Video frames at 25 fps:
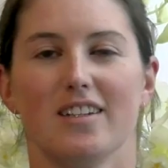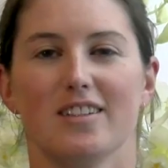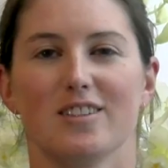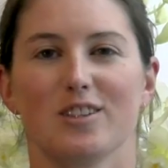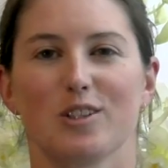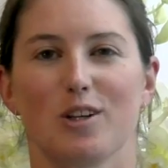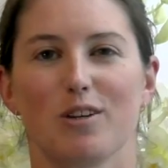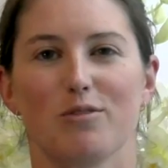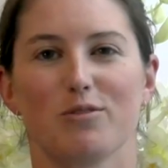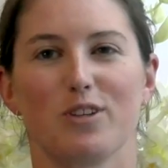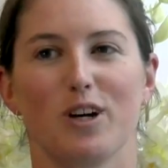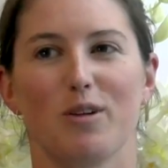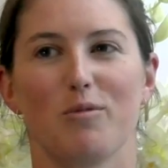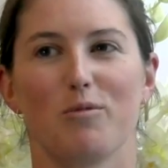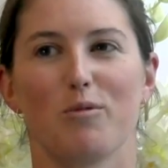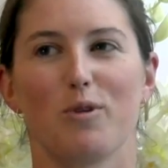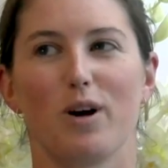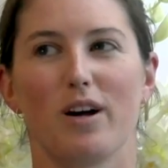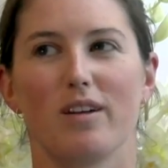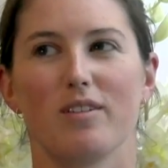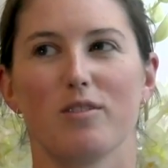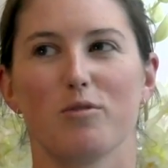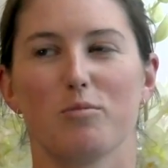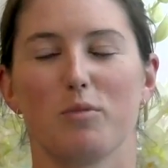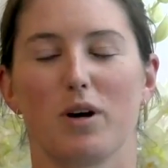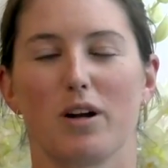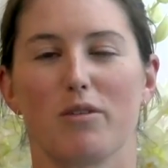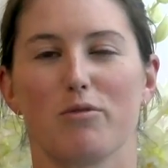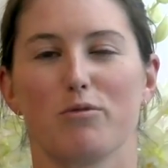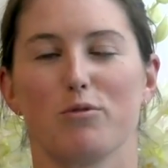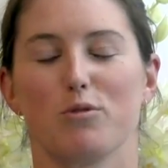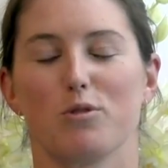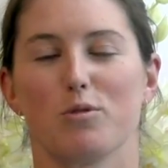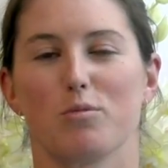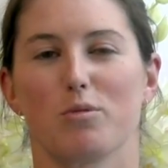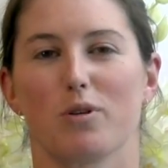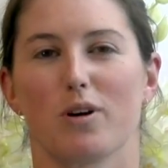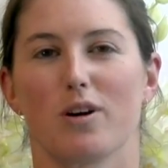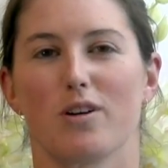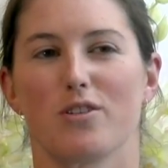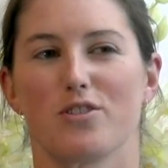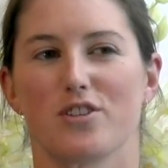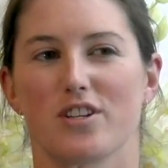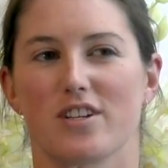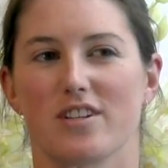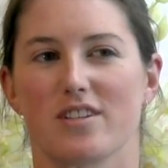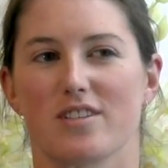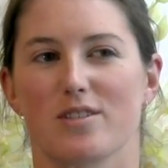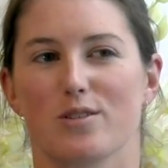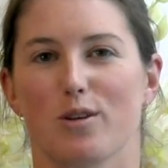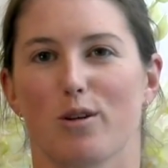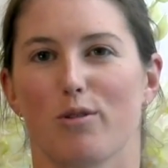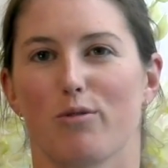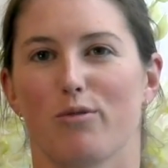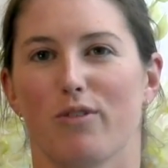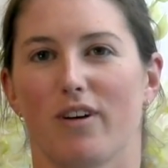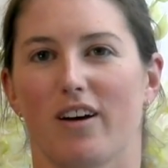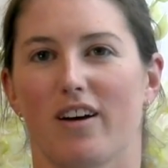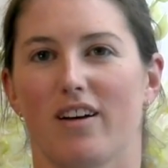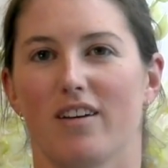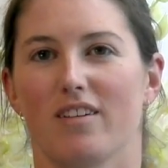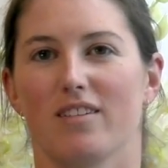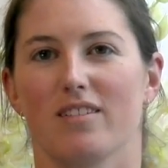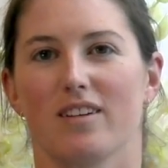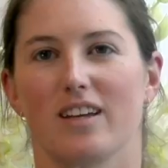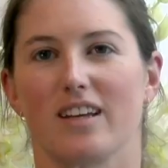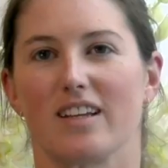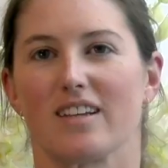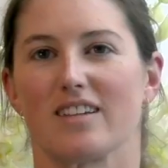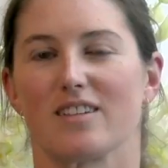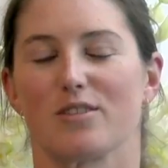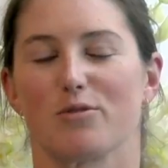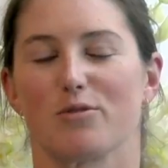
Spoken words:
So I've done one of my four projects so far, and